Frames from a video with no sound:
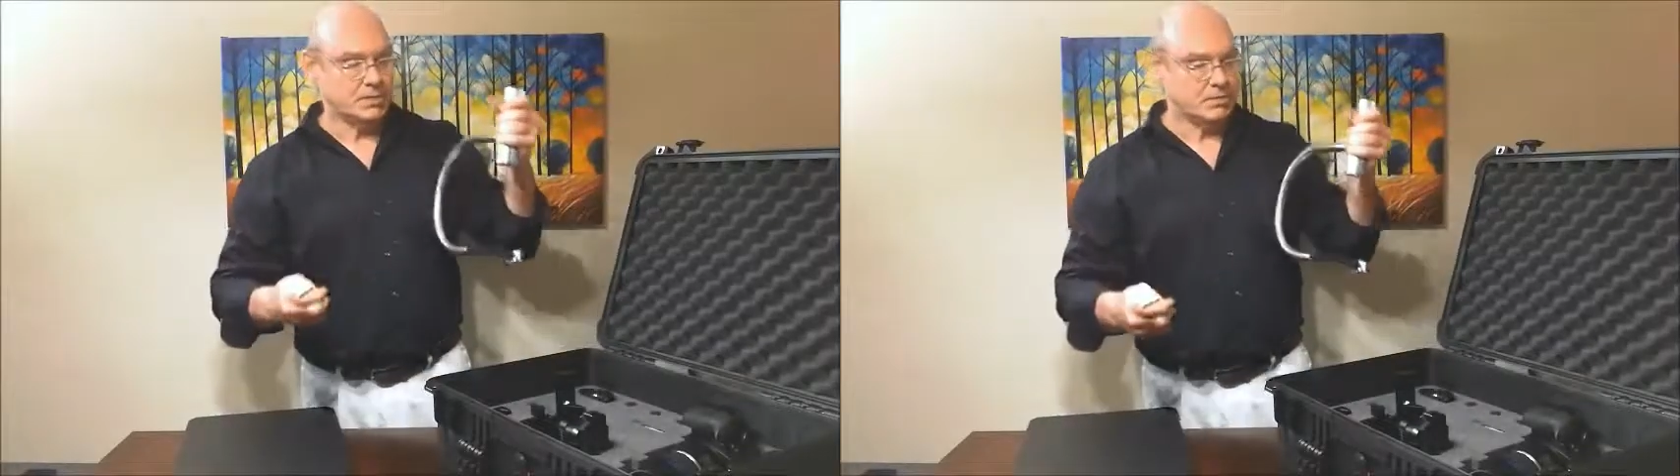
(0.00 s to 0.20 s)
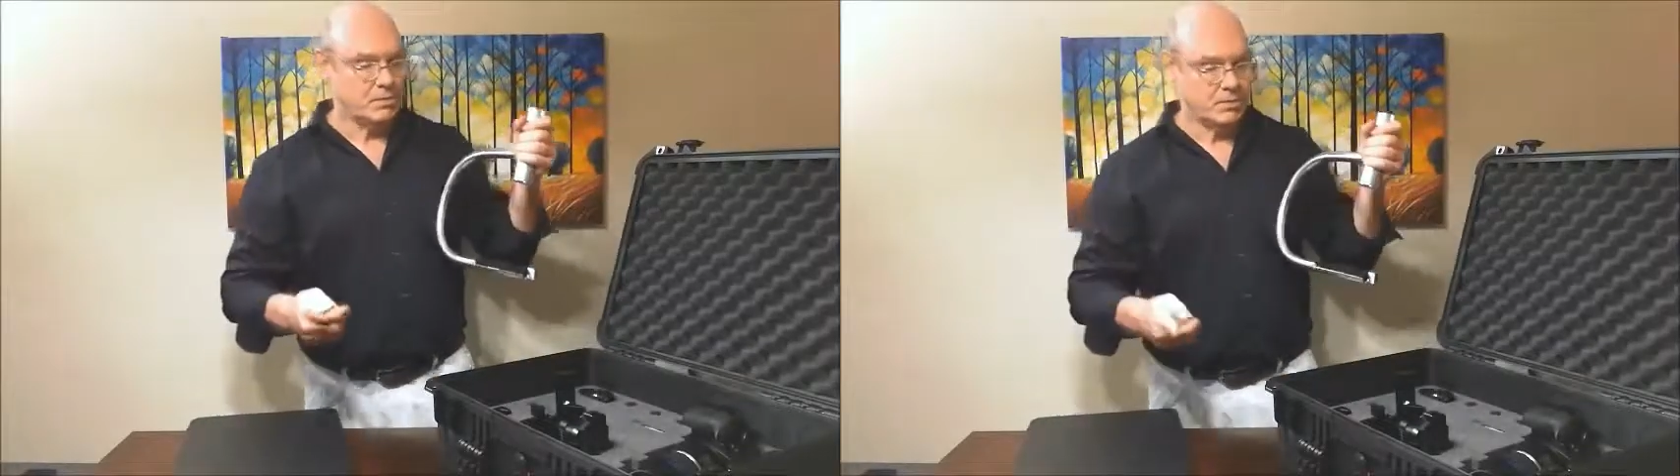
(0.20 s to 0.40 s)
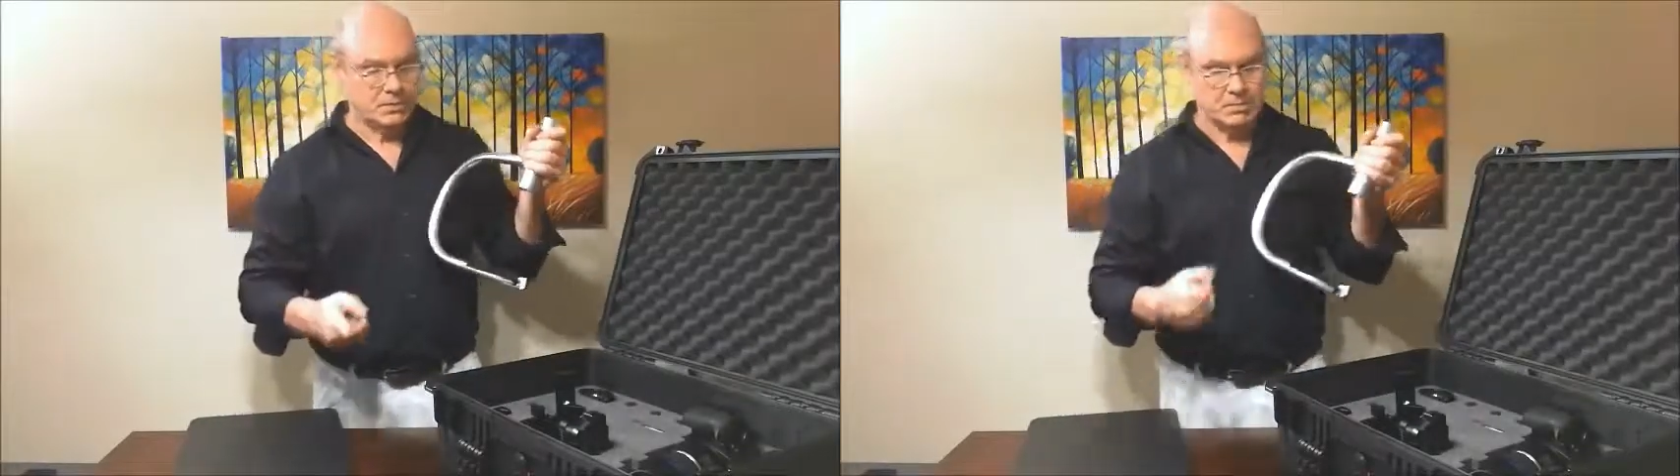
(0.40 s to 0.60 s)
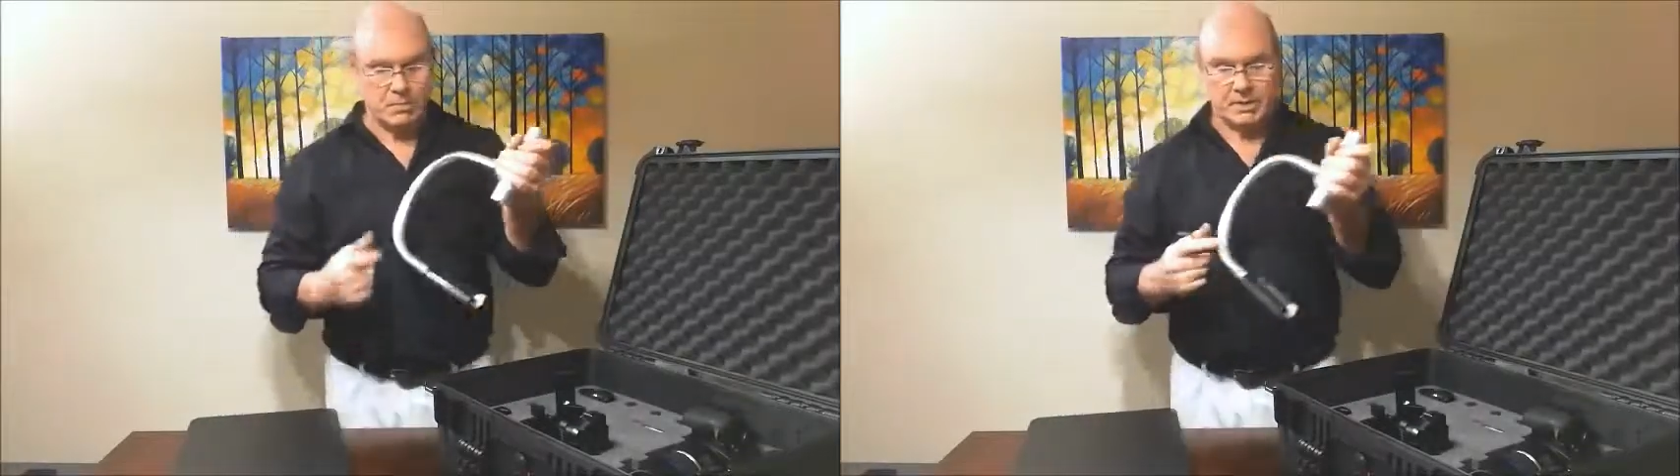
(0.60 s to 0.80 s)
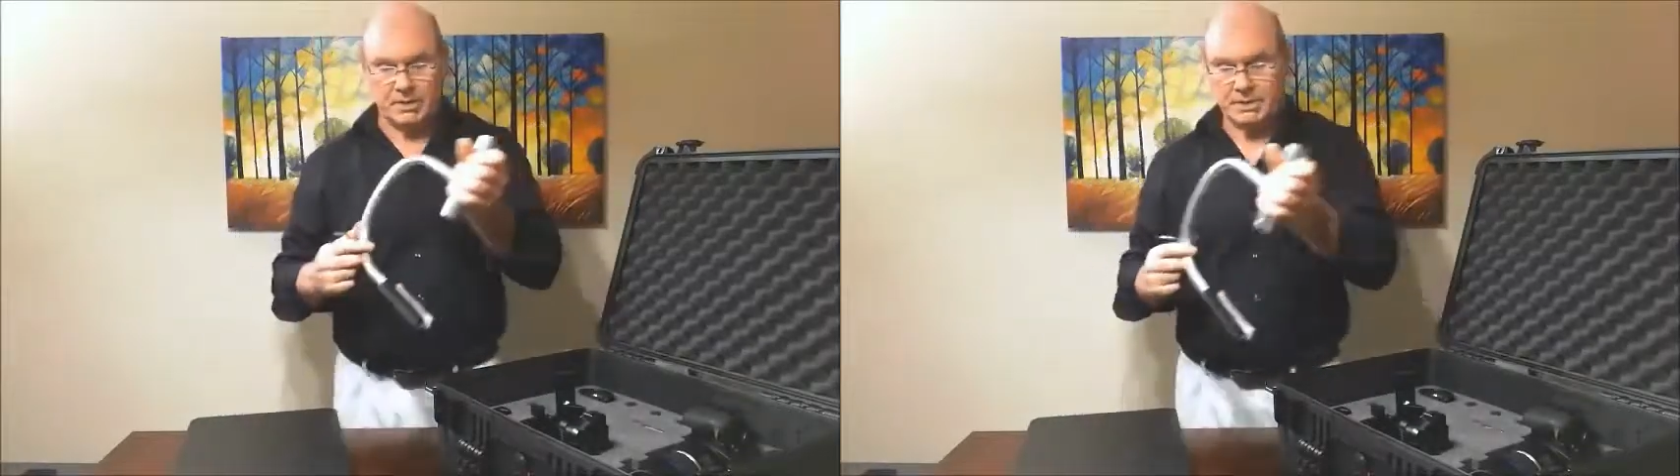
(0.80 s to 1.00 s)
screws
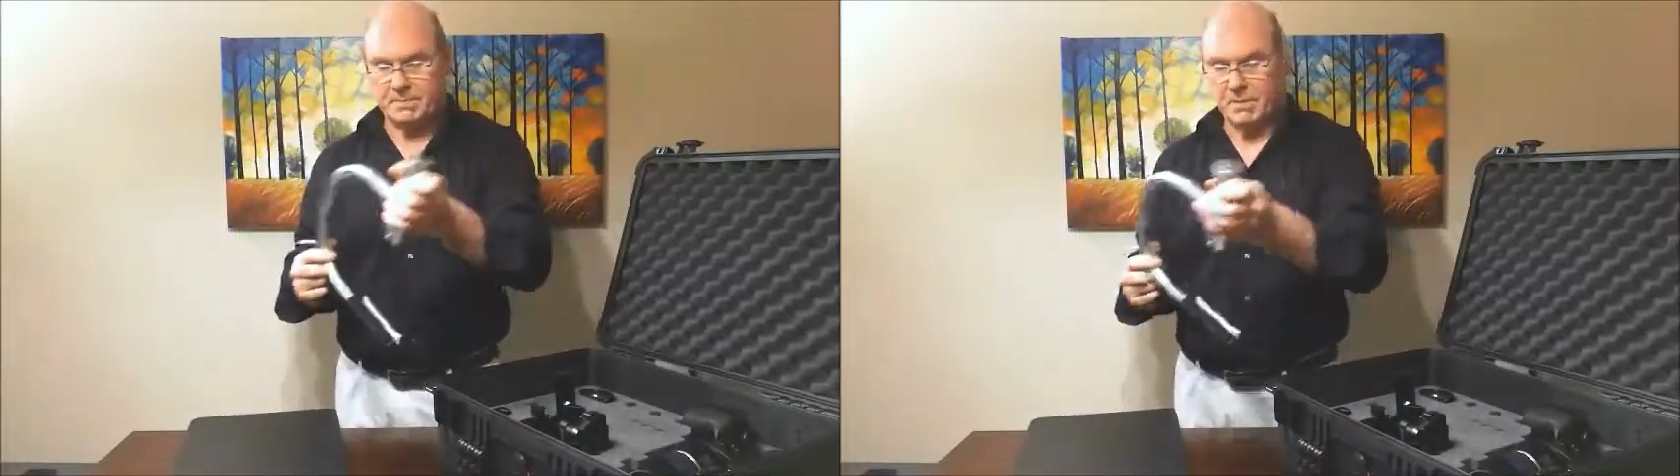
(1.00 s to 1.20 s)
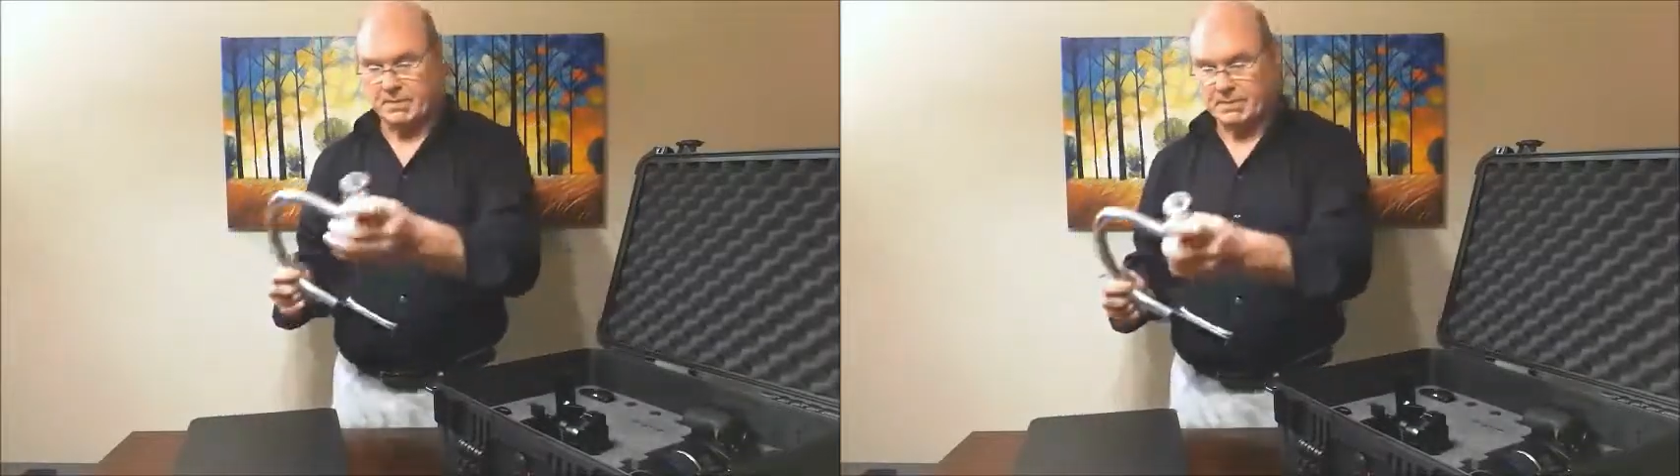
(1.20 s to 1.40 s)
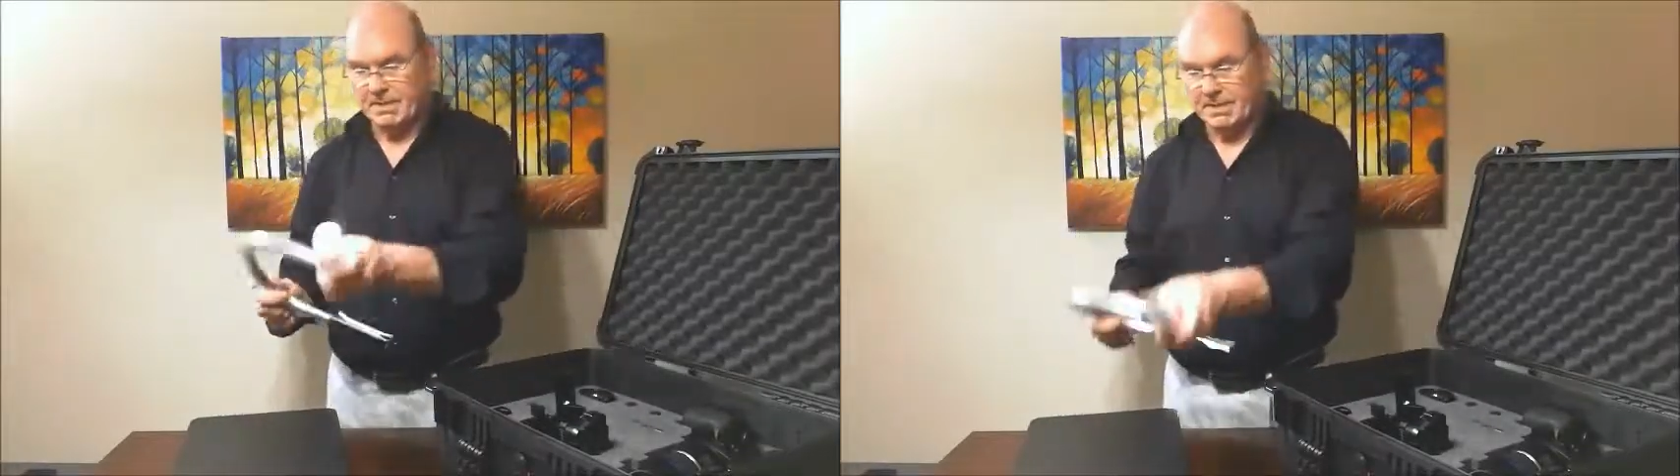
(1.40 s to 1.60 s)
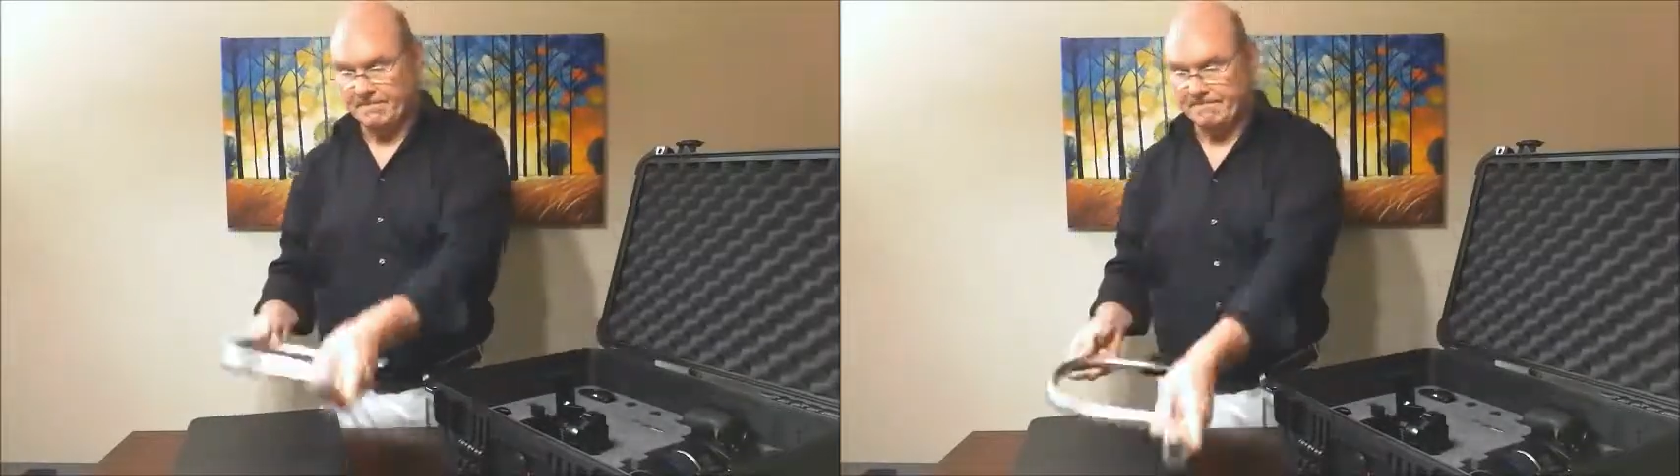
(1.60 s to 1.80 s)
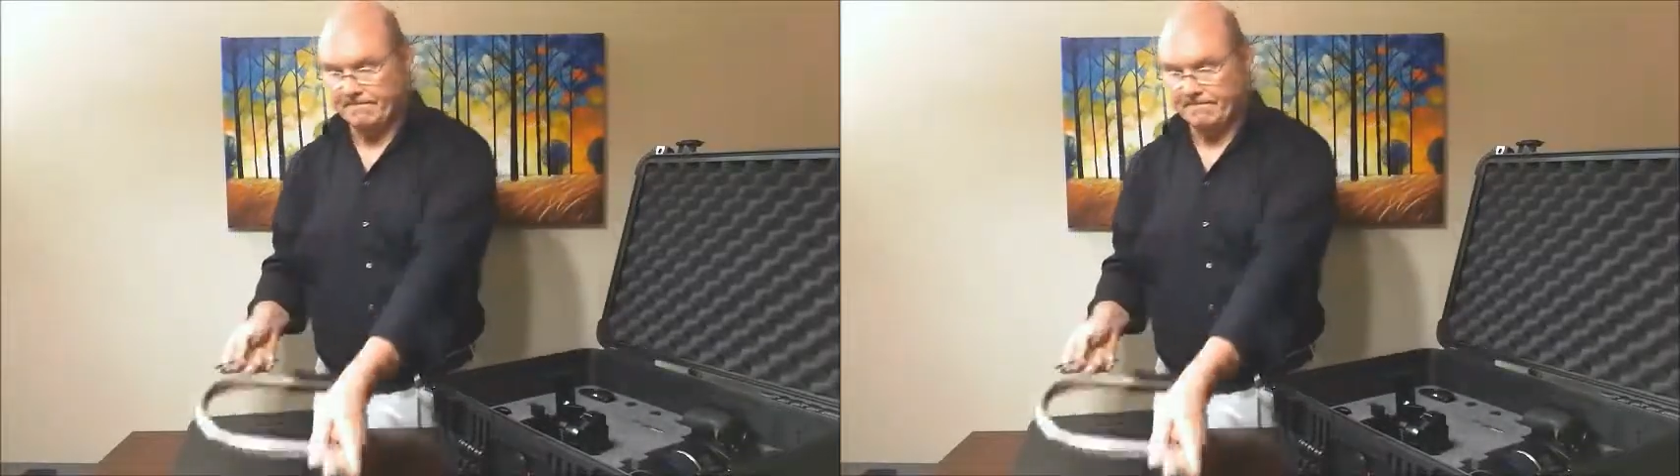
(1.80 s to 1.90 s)
where it's supposed to be.